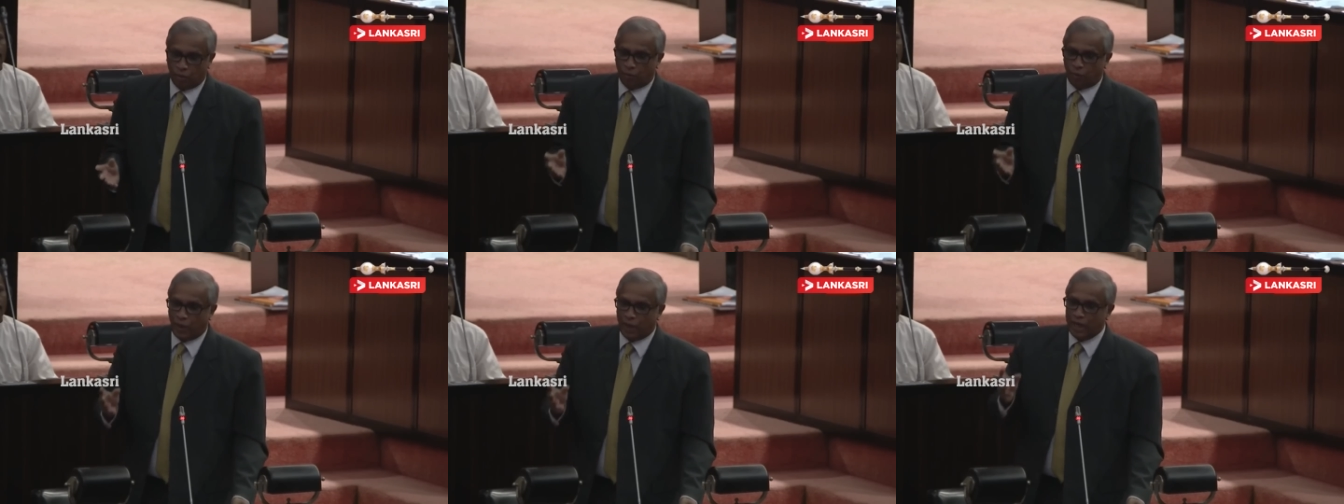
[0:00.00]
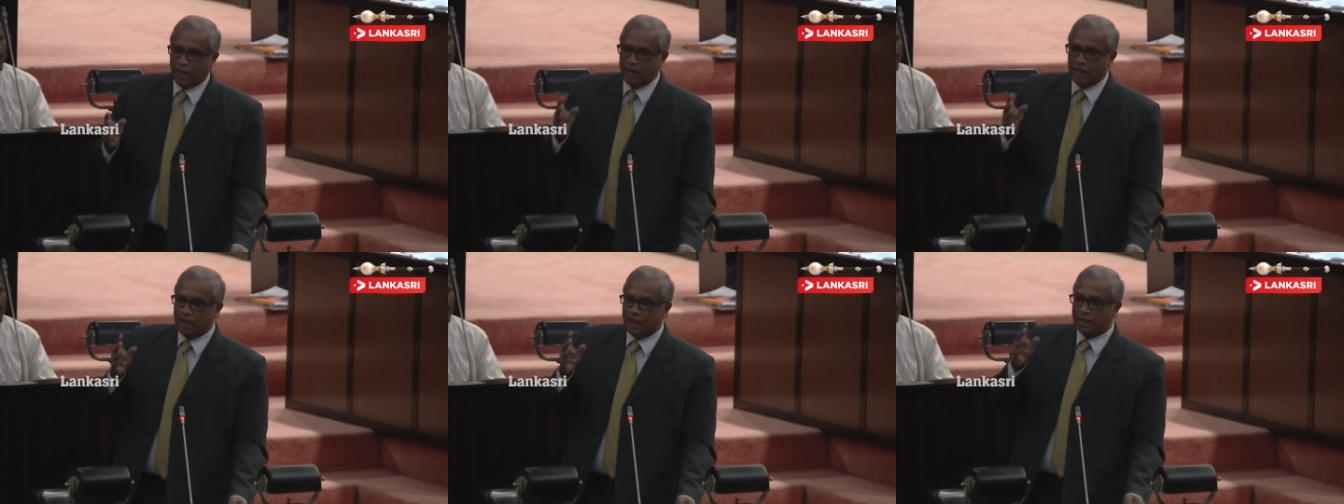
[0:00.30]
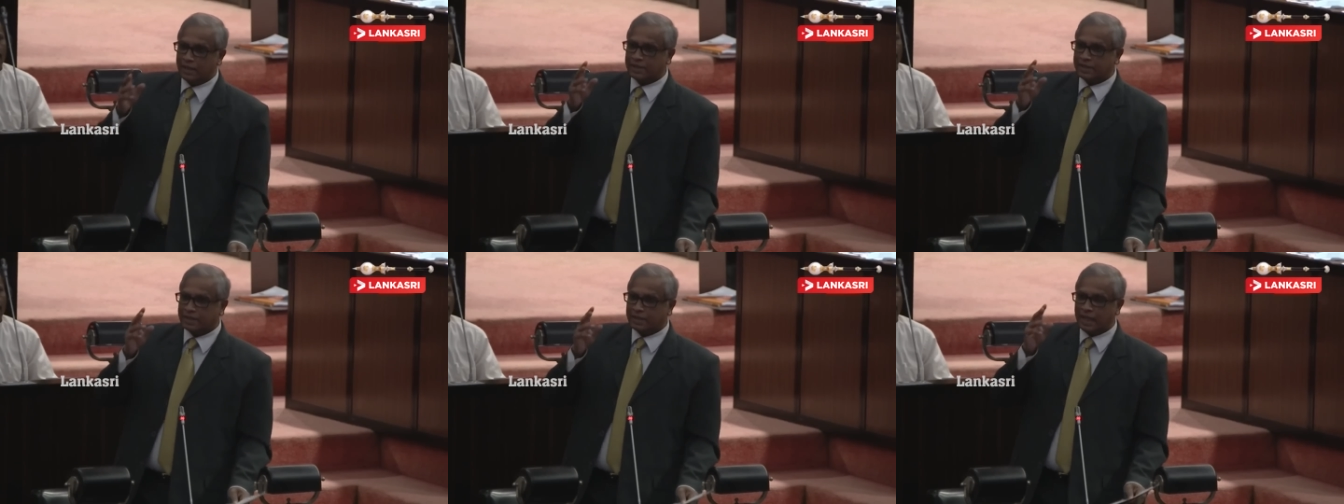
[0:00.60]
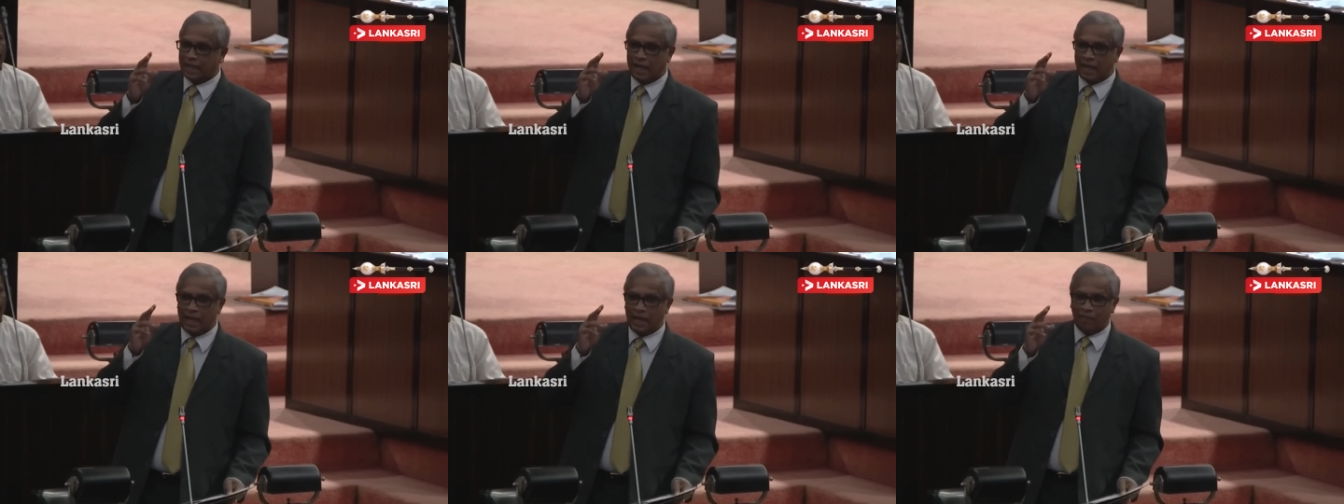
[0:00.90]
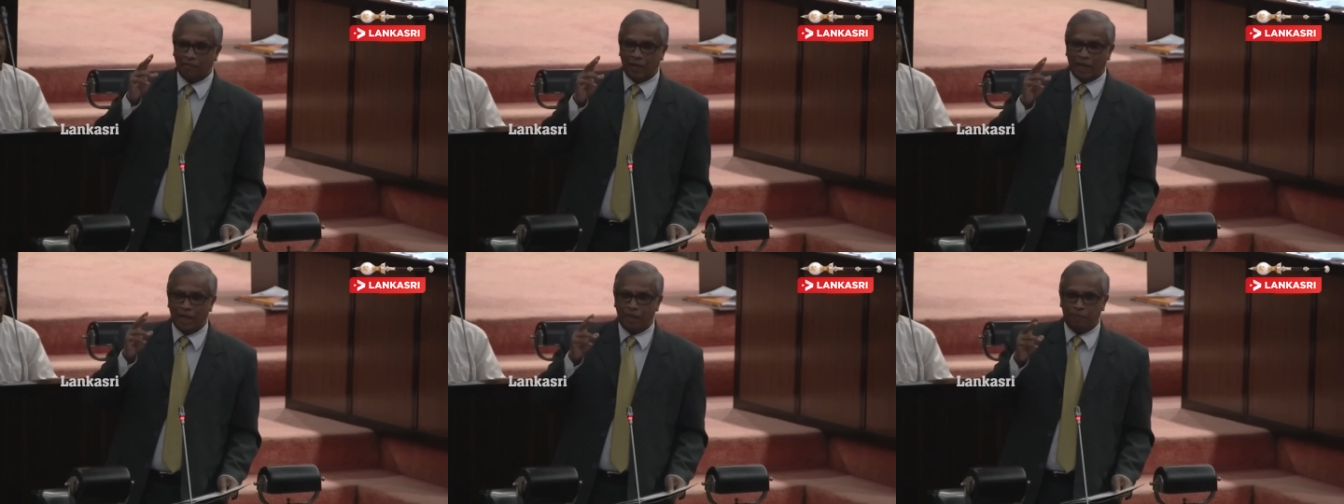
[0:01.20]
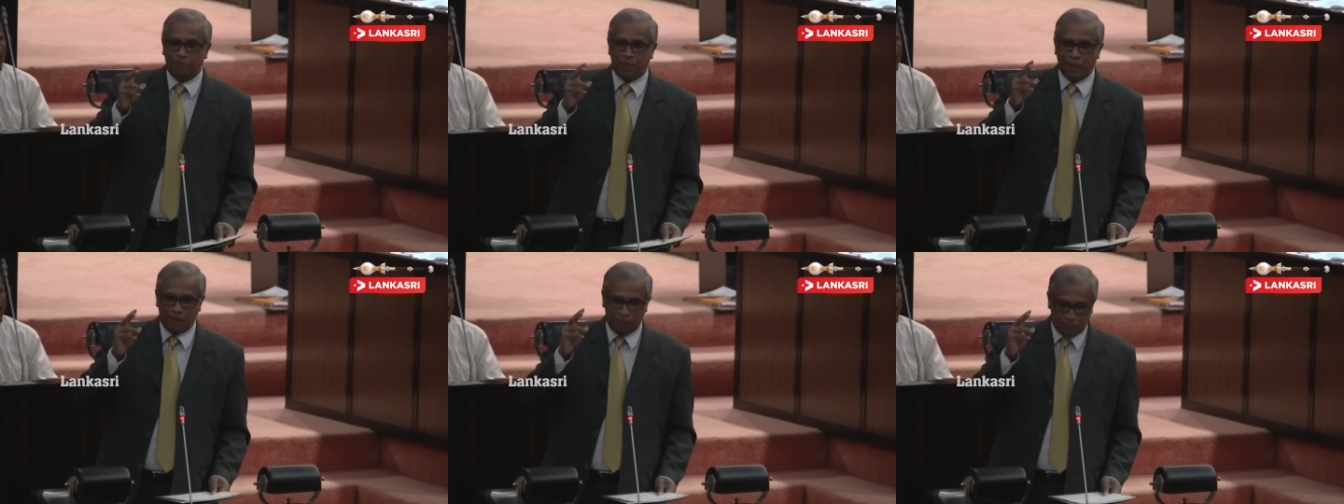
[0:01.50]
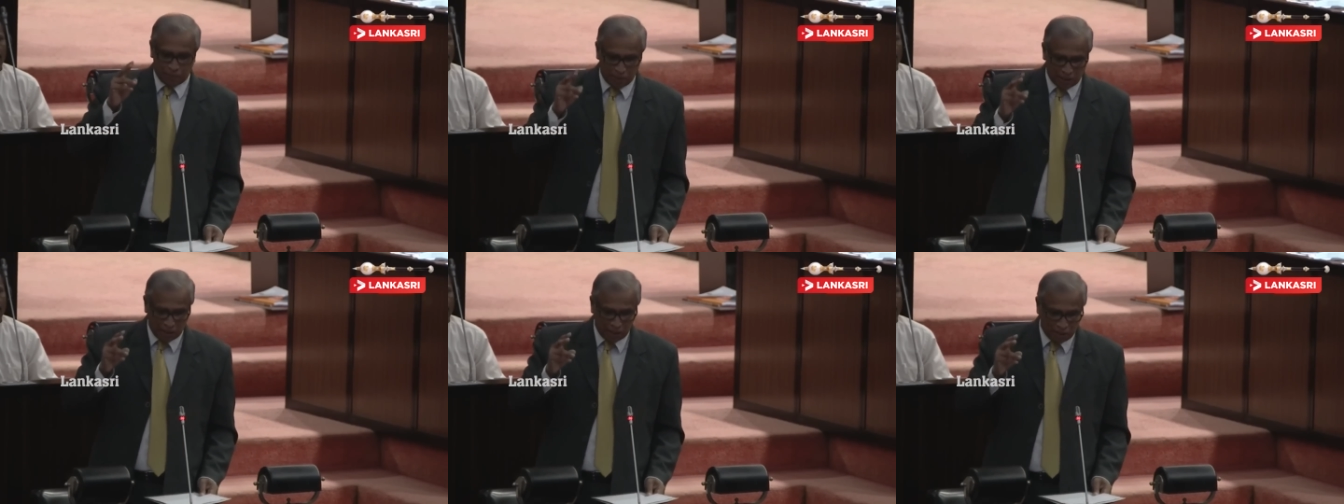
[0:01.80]
When
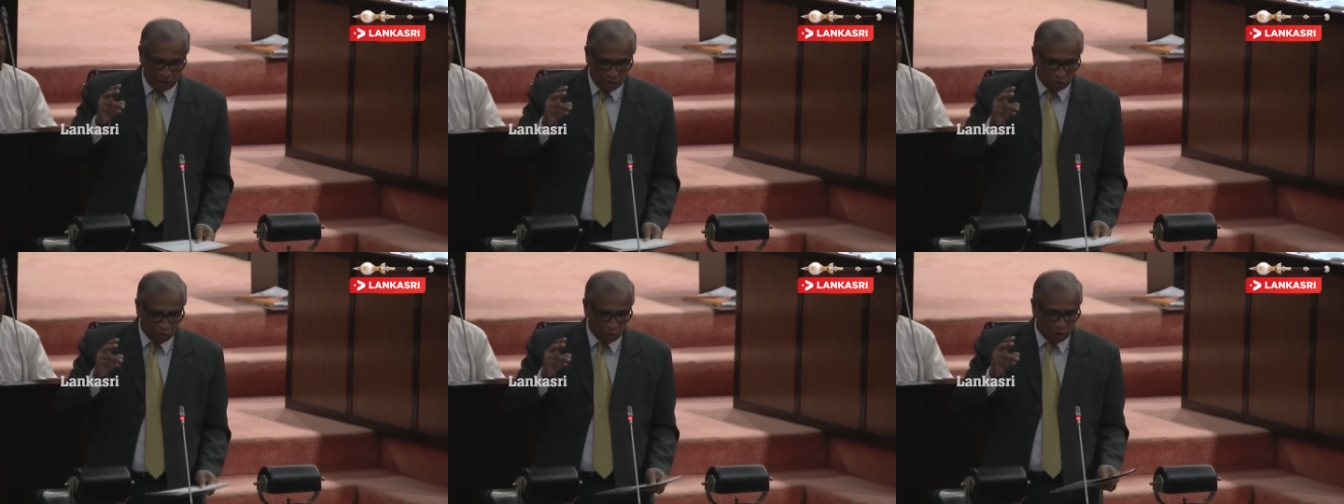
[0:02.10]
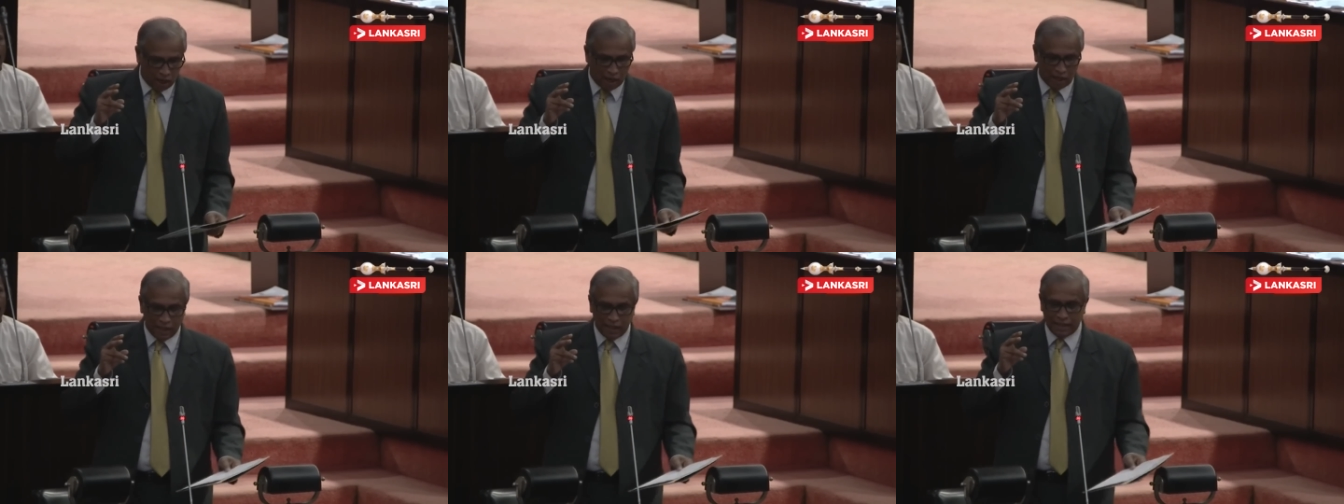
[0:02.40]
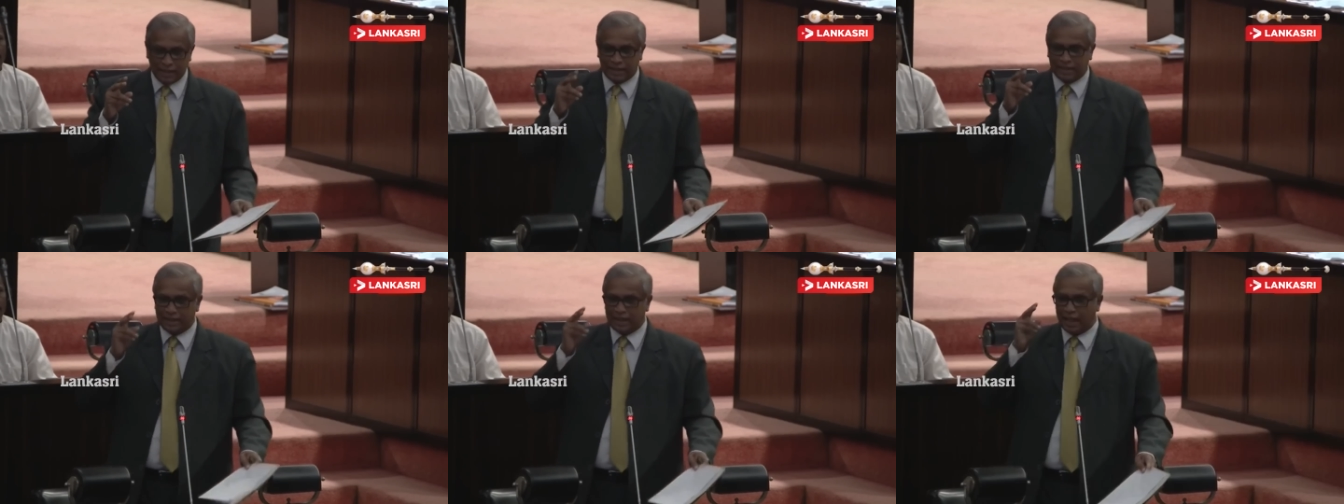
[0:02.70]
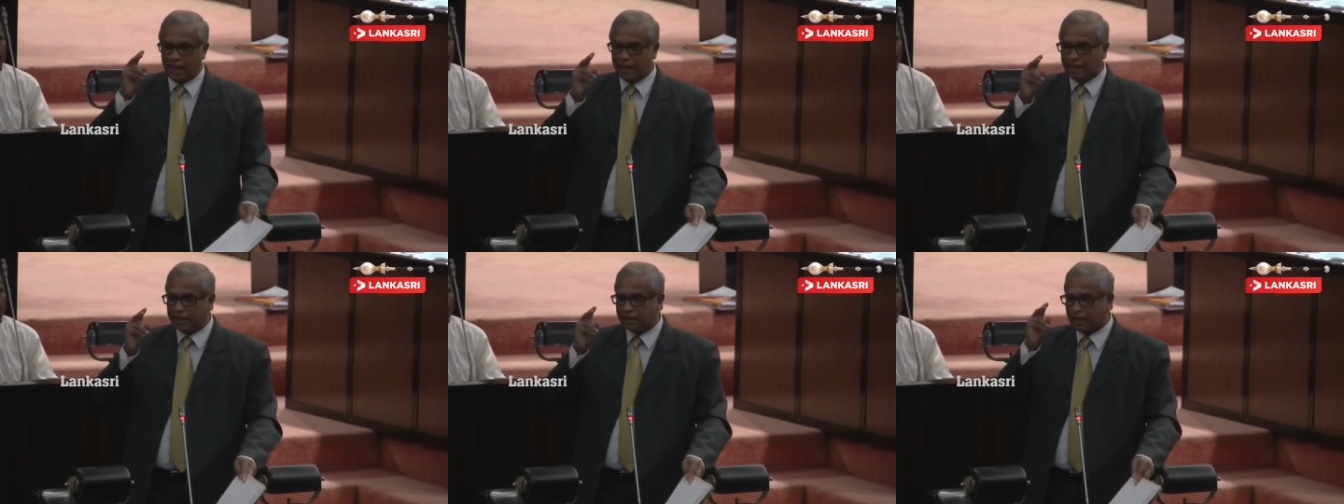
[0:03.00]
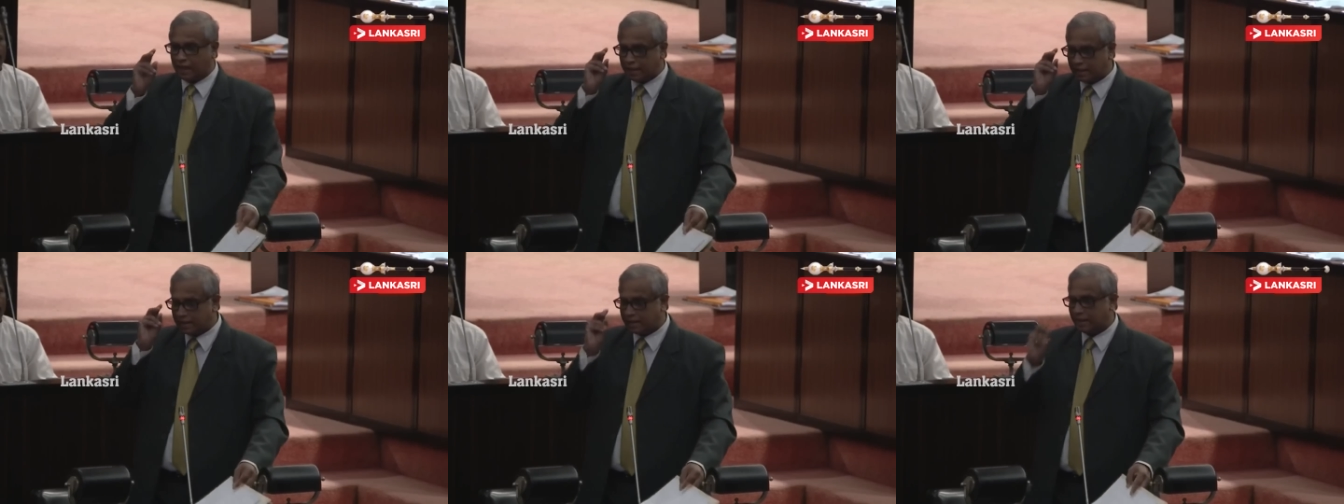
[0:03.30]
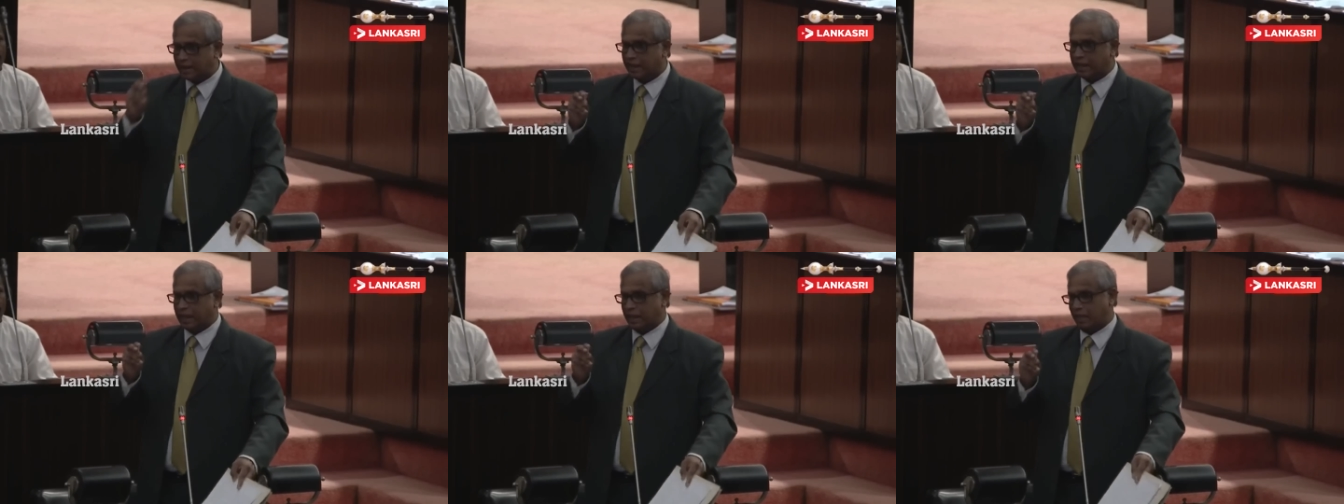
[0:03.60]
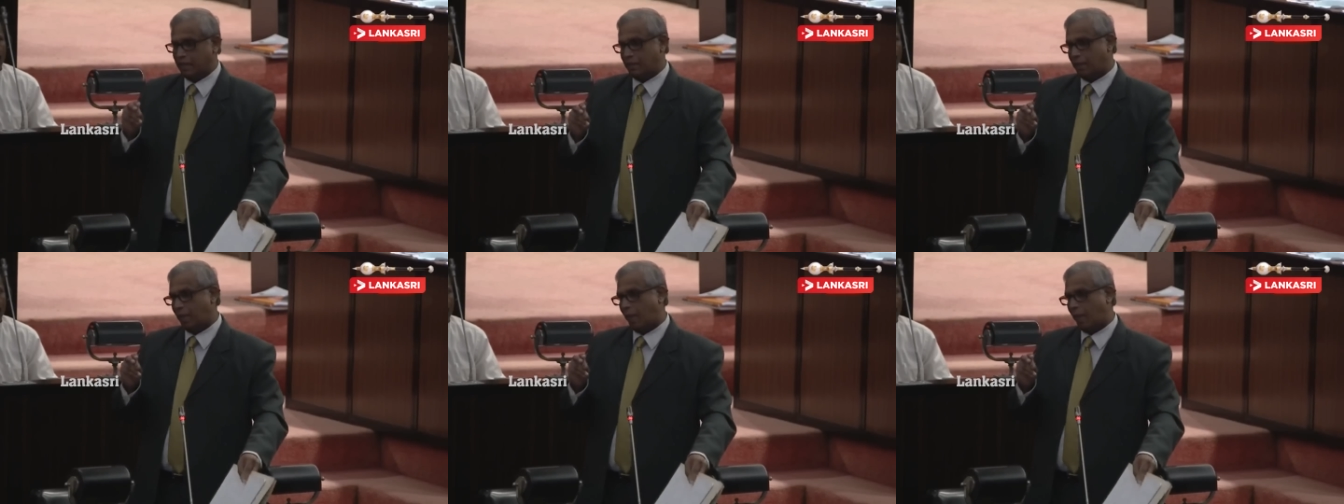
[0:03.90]
people who are in state custody